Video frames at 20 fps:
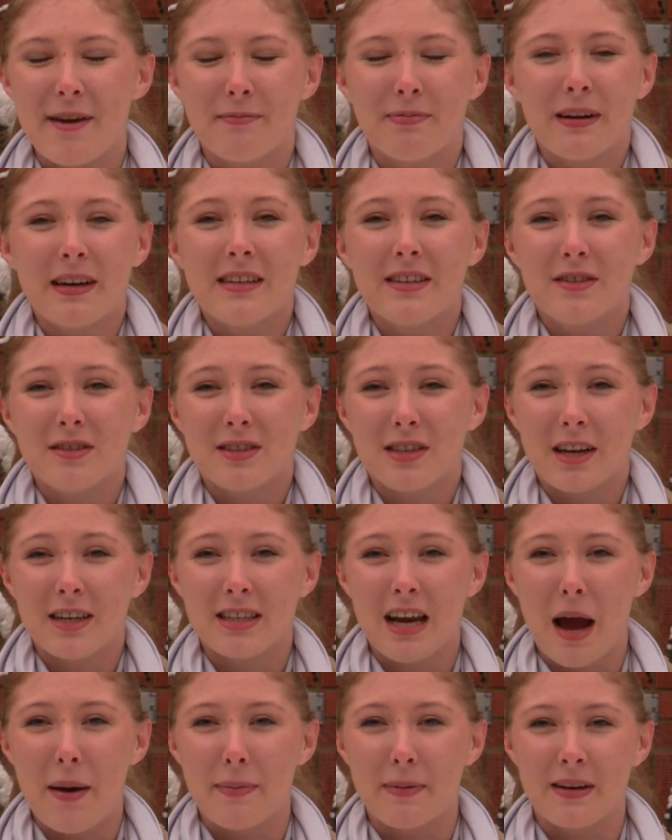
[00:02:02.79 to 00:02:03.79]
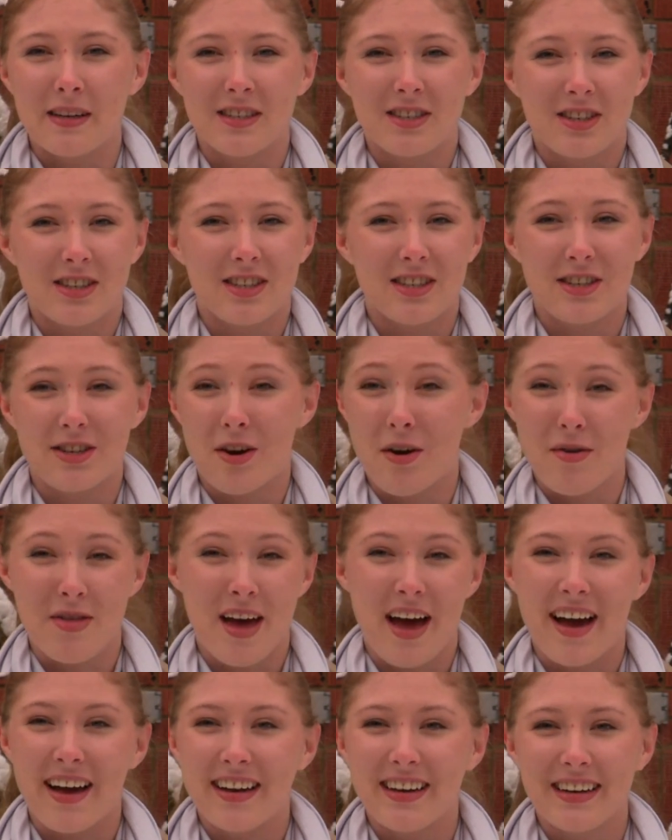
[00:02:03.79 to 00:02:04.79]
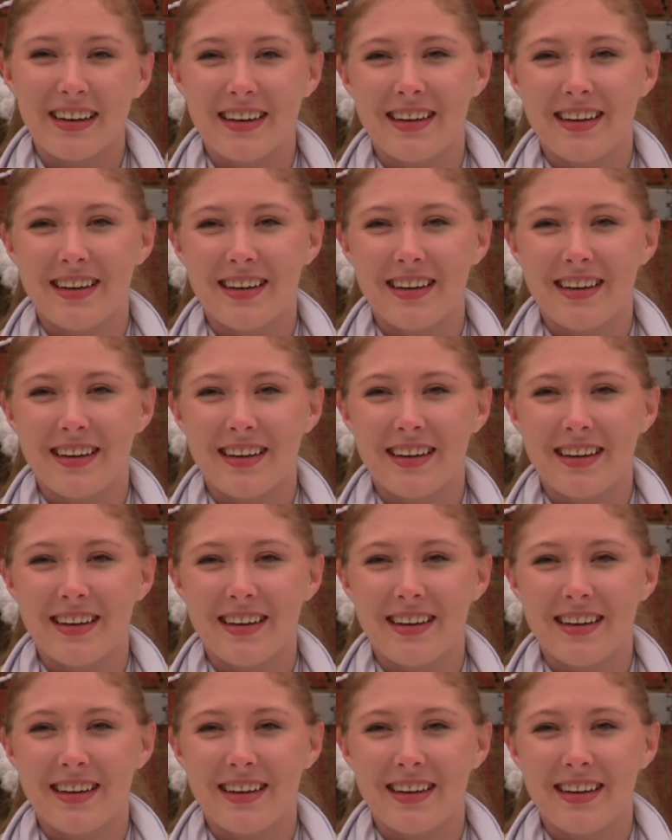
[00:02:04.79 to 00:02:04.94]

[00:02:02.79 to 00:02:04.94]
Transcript: it brings you such happiness just to know that.